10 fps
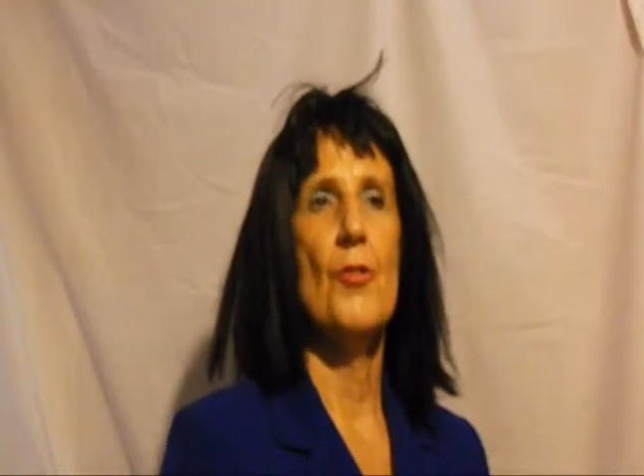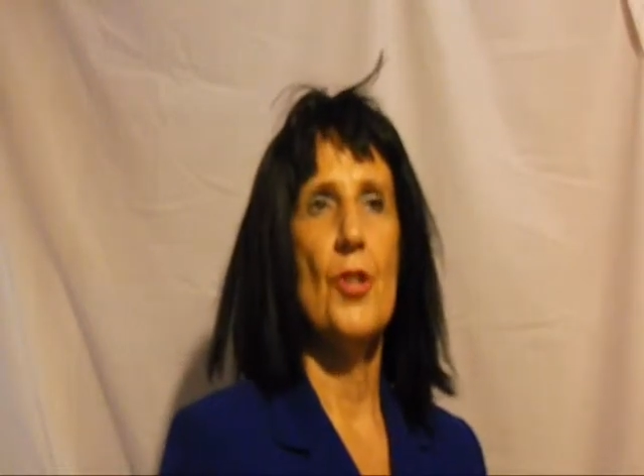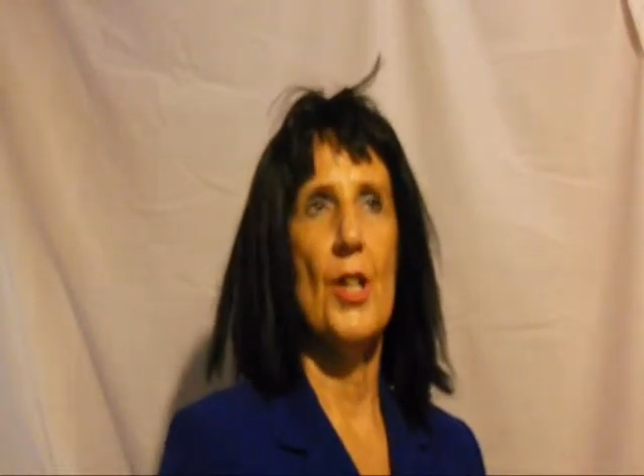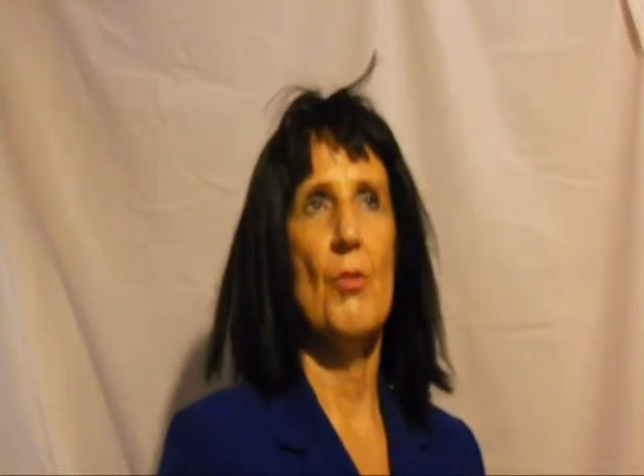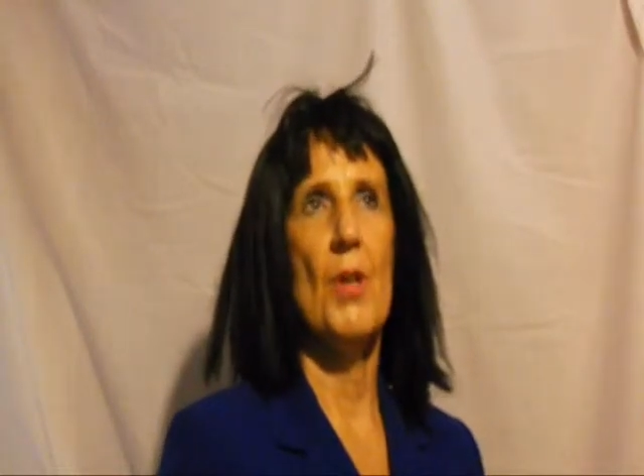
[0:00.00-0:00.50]

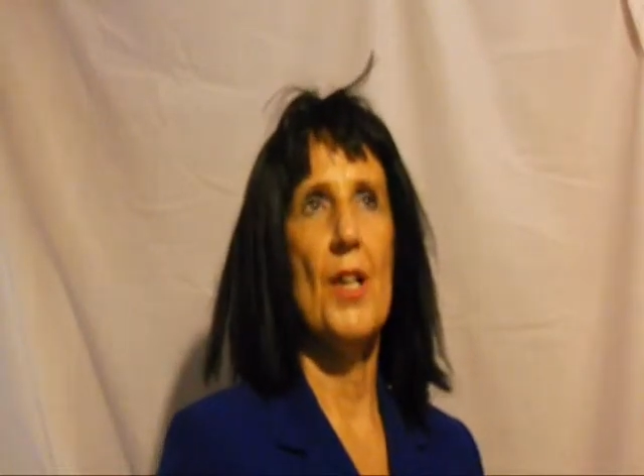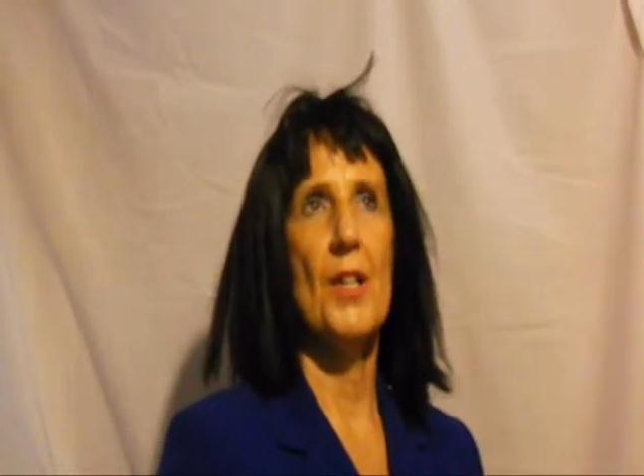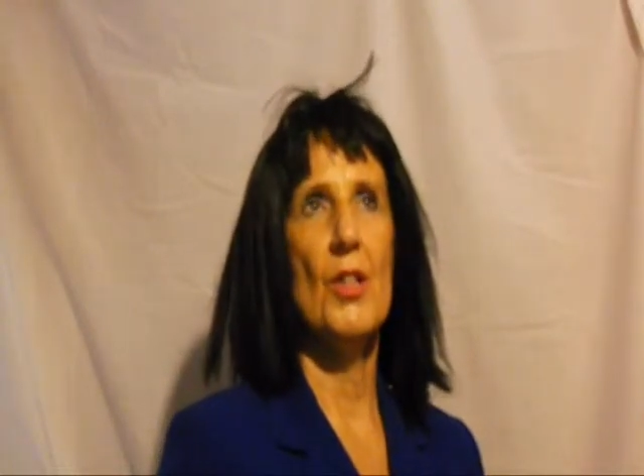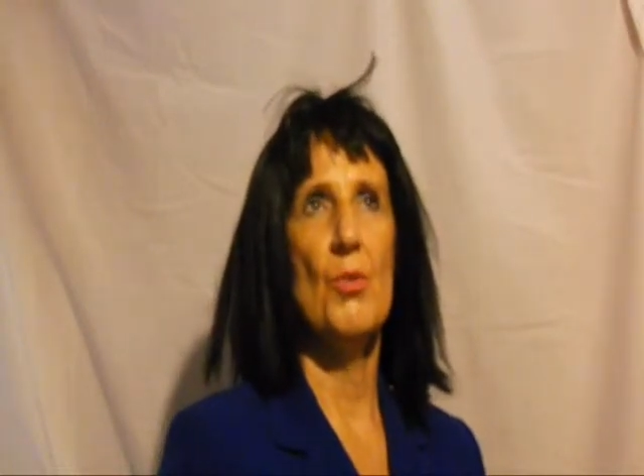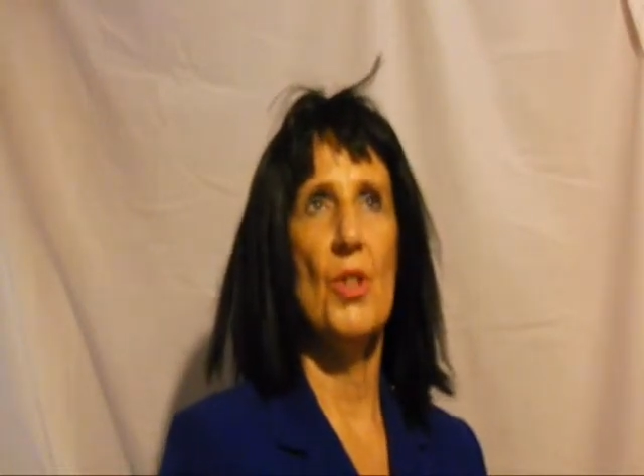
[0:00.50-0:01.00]

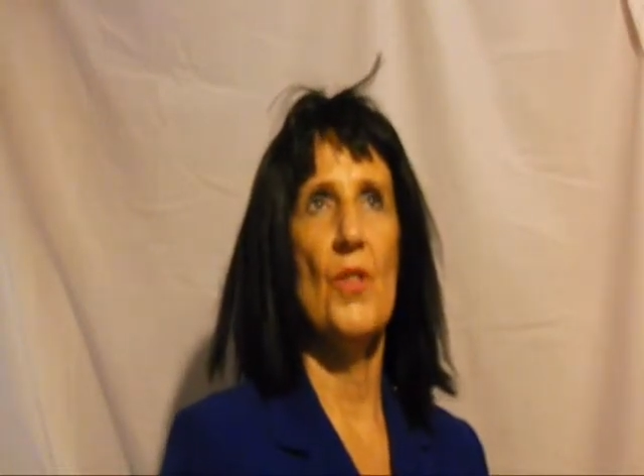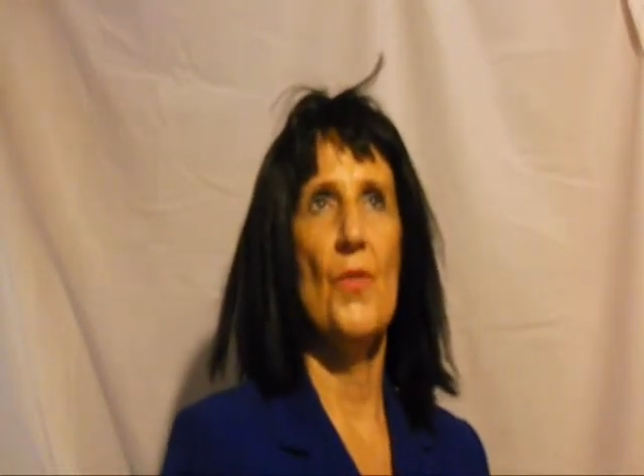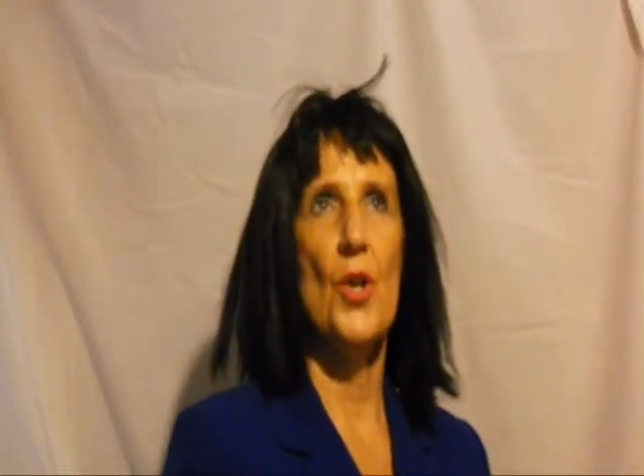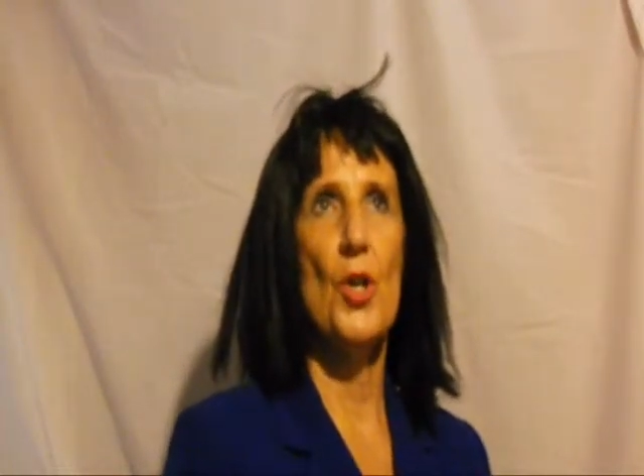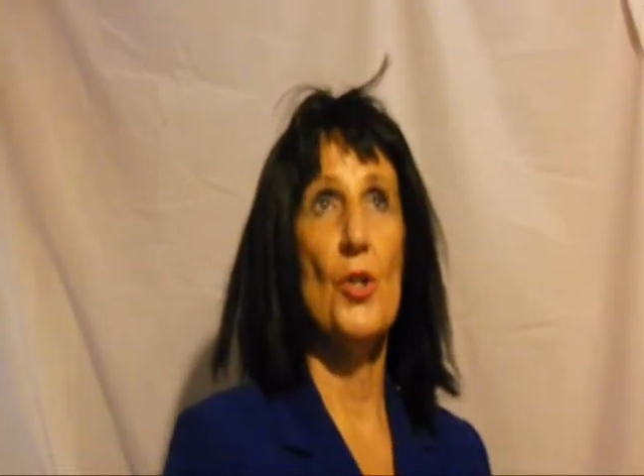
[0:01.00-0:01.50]
January
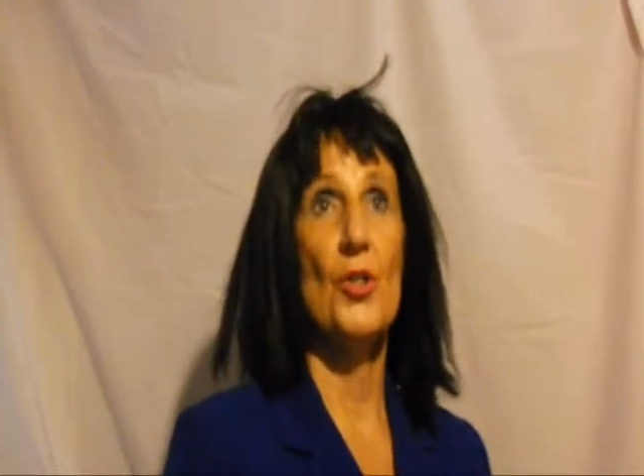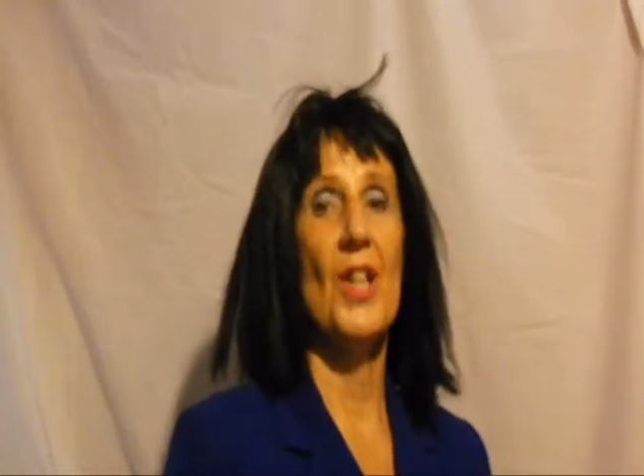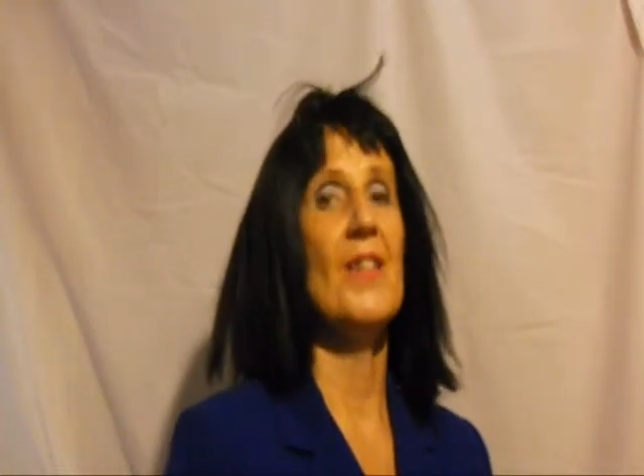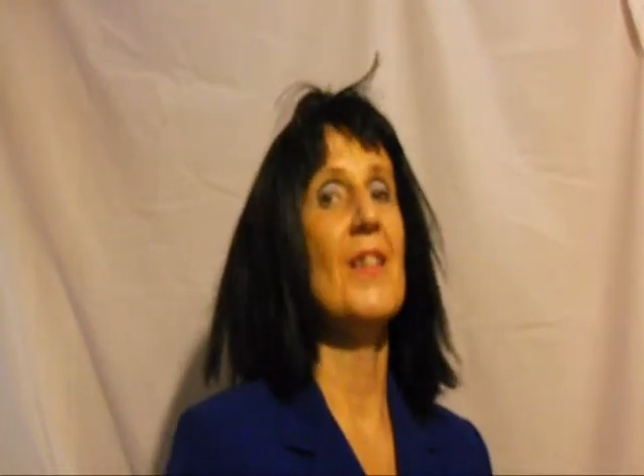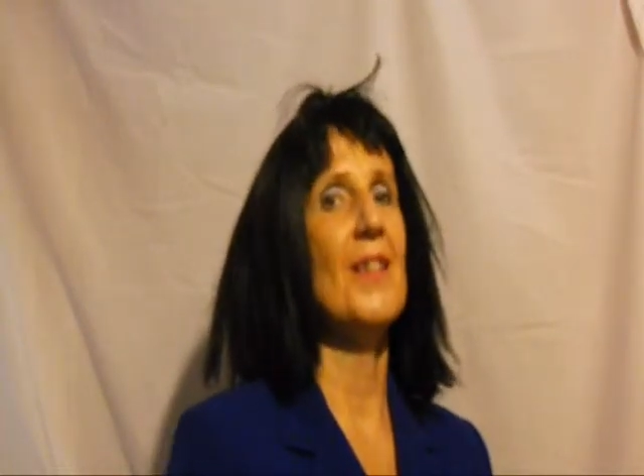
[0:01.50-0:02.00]
21st,
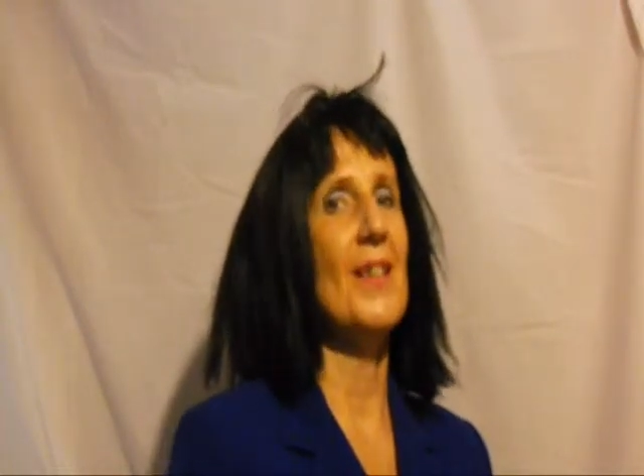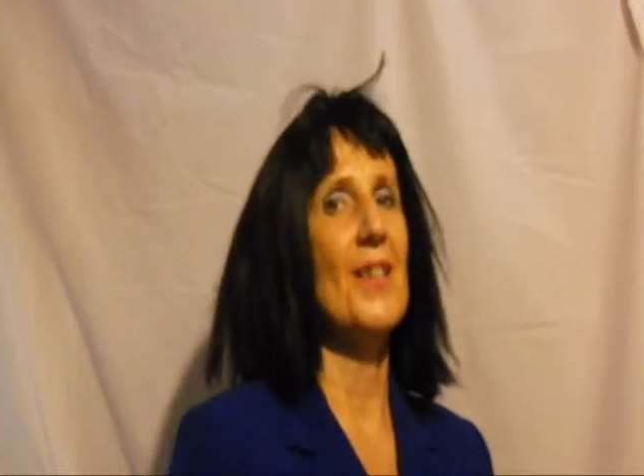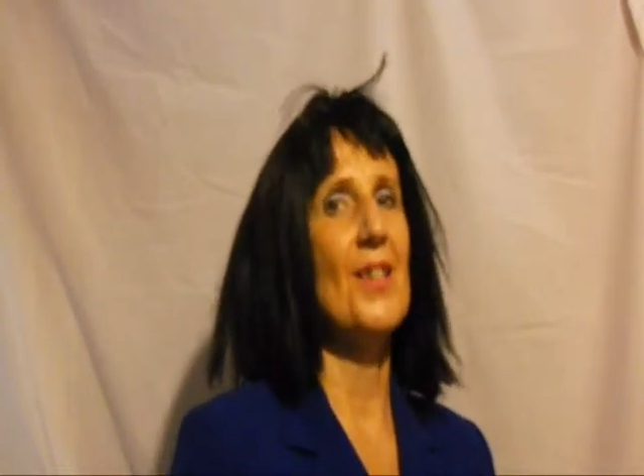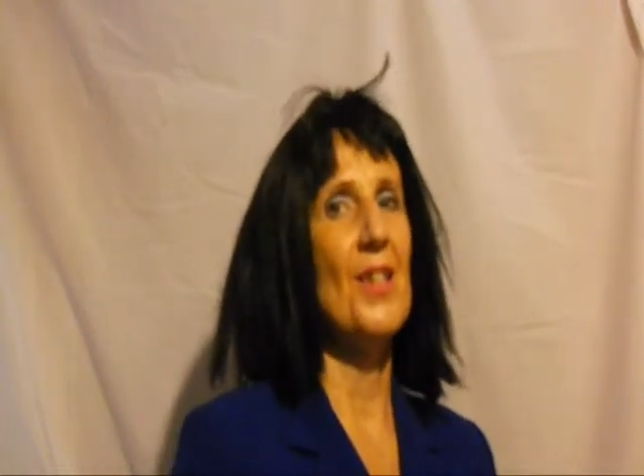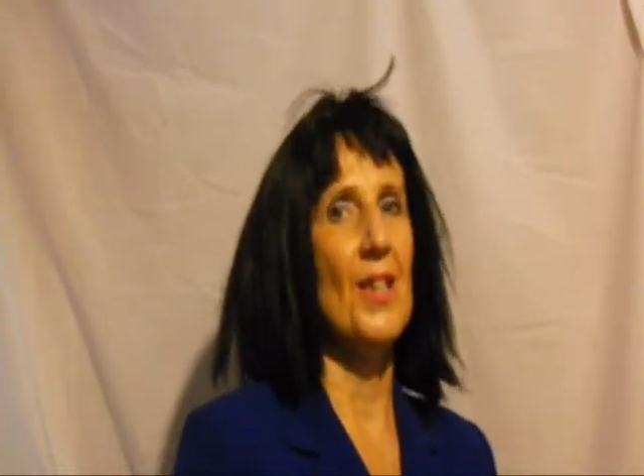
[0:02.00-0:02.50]

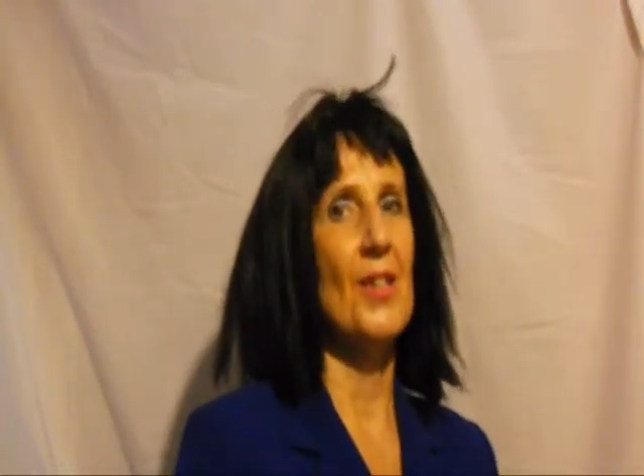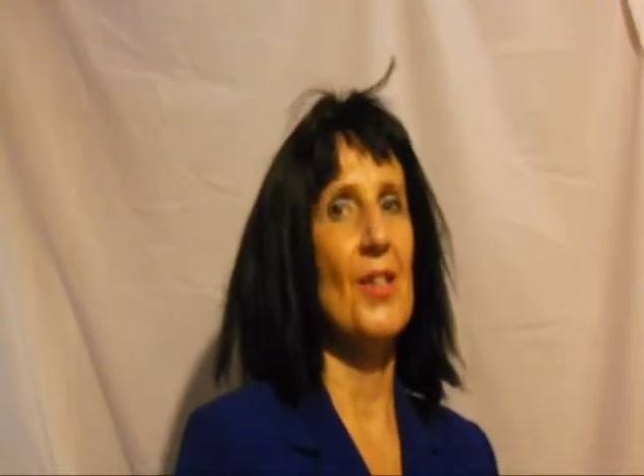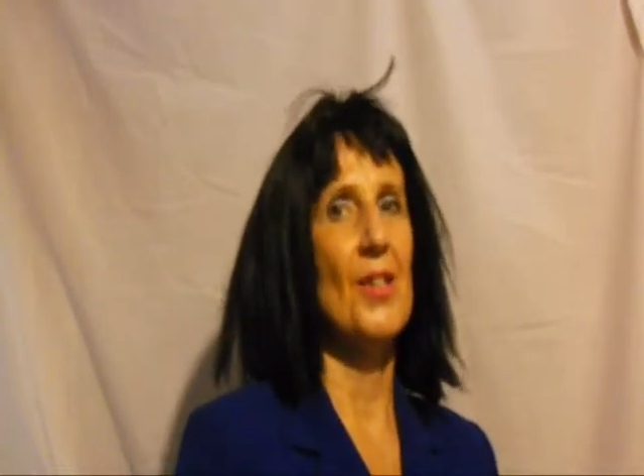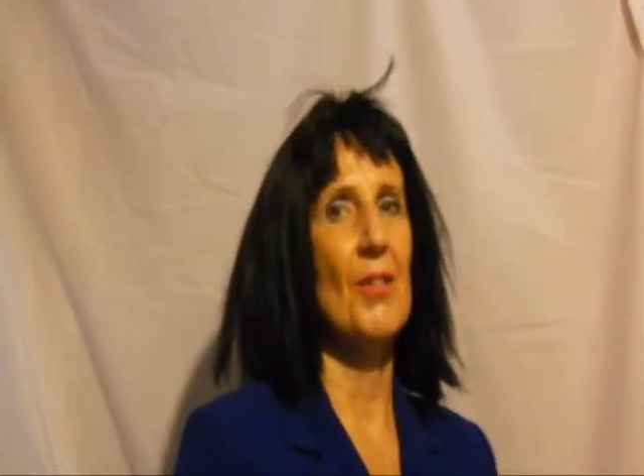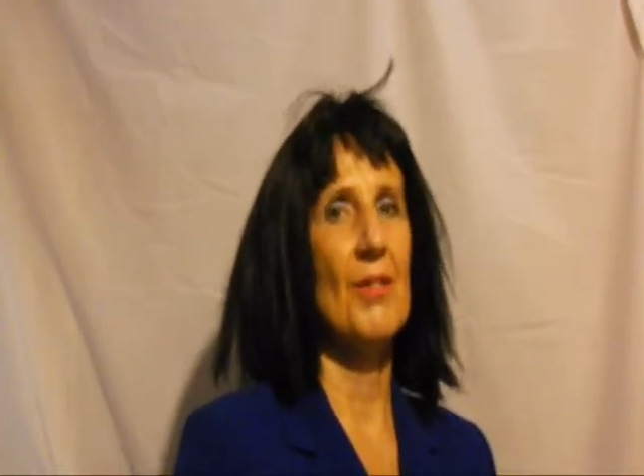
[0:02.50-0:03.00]

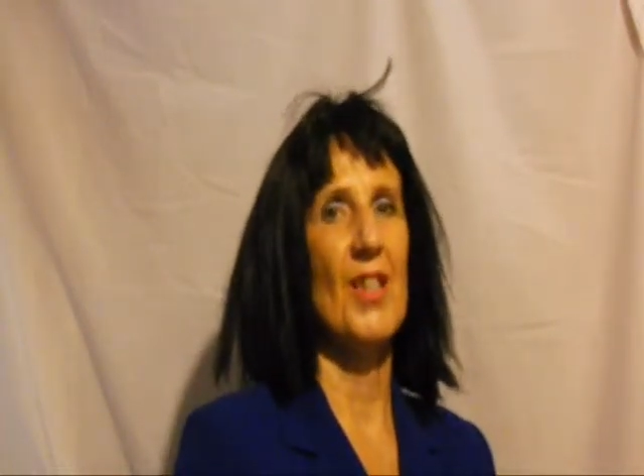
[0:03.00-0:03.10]
1996.